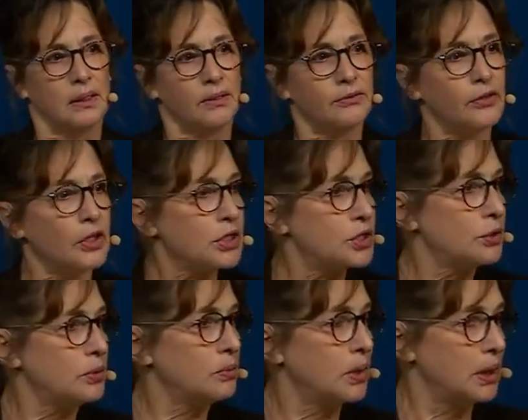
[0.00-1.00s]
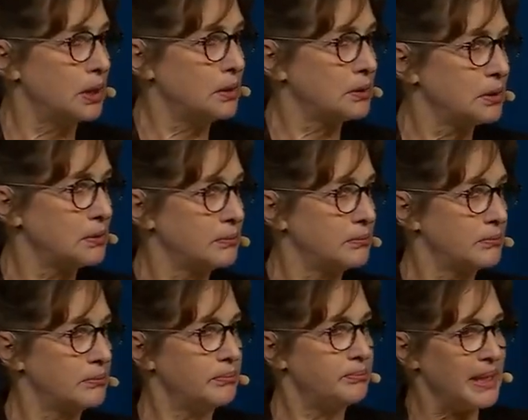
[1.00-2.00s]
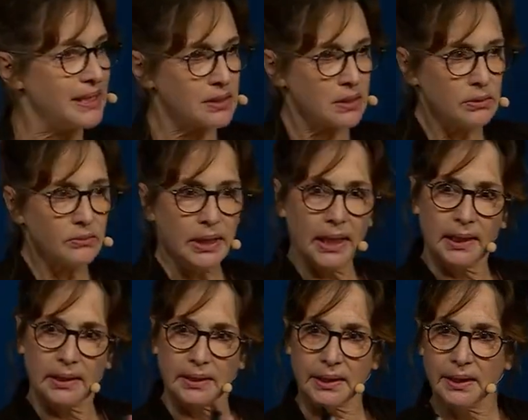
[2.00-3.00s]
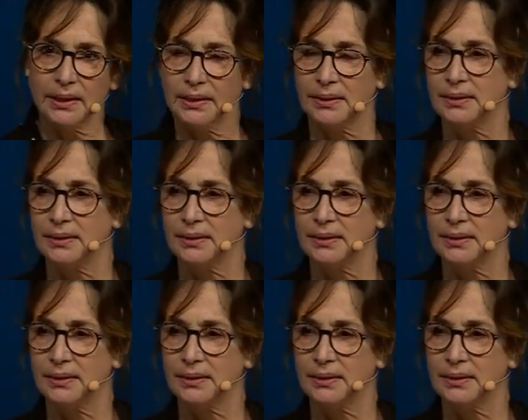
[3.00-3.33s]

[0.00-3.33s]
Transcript: a virtual world based on reality